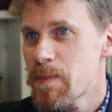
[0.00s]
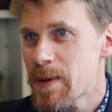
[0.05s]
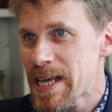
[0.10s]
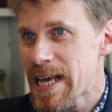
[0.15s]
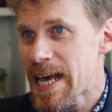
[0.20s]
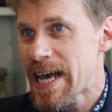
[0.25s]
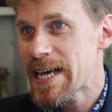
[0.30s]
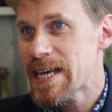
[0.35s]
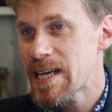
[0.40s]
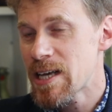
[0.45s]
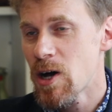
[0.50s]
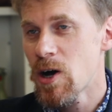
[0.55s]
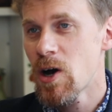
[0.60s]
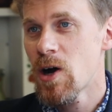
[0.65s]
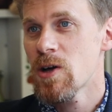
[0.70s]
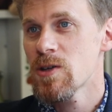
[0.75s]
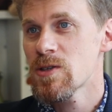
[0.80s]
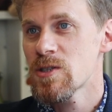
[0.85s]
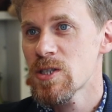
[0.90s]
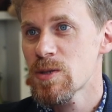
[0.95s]
BA
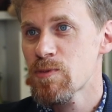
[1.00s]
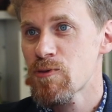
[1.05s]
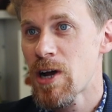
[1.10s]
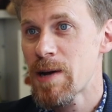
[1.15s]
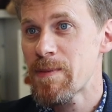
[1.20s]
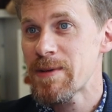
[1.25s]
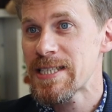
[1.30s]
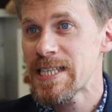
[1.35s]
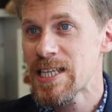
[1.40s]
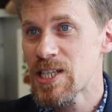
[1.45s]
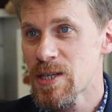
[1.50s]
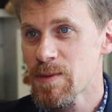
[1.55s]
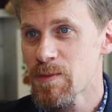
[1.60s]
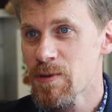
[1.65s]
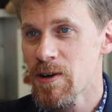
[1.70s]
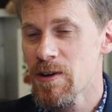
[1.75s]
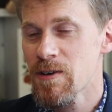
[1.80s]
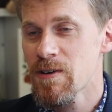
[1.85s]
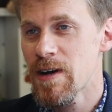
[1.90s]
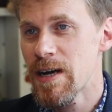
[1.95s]
Honours Primary Teaching
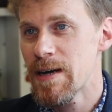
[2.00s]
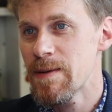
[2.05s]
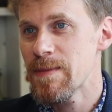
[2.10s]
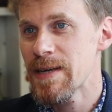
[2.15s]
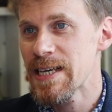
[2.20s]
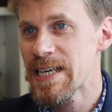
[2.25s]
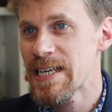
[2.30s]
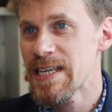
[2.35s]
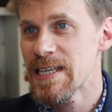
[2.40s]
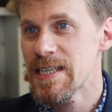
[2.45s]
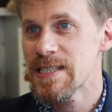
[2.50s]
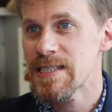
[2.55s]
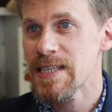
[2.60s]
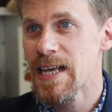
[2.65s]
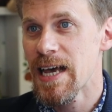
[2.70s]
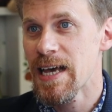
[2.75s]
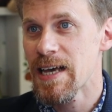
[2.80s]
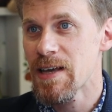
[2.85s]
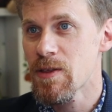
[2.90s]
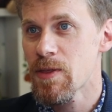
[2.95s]
Programme is
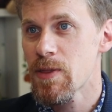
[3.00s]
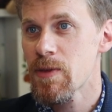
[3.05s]
a